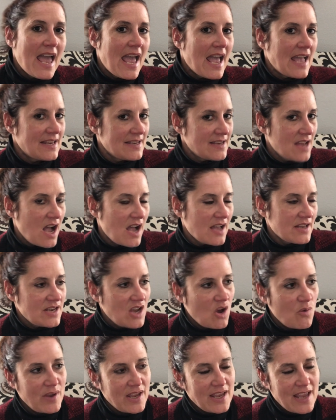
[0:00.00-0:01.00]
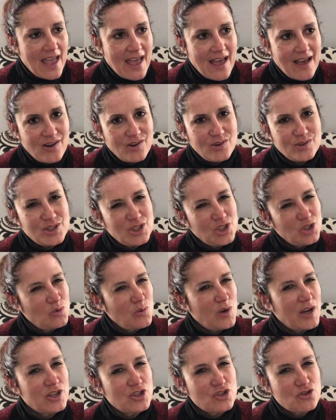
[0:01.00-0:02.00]
and not knowing how to
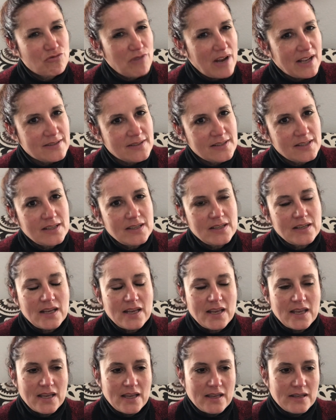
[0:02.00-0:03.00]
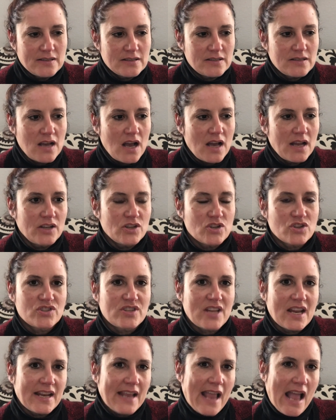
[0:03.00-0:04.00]
address it, and not
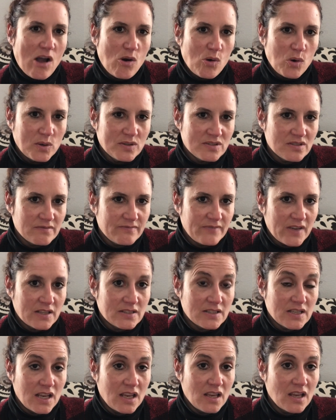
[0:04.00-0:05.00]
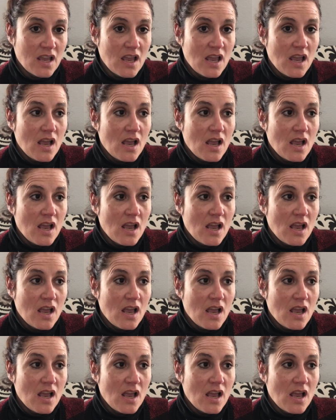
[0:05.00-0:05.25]
understanding how it was affecting